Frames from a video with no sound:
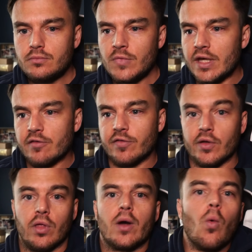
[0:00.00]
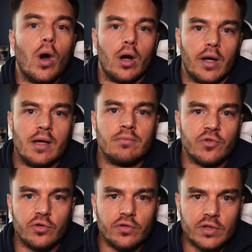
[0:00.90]
If they're like 1 RMs
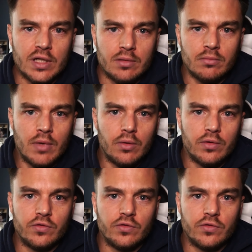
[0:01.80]
are the same, I would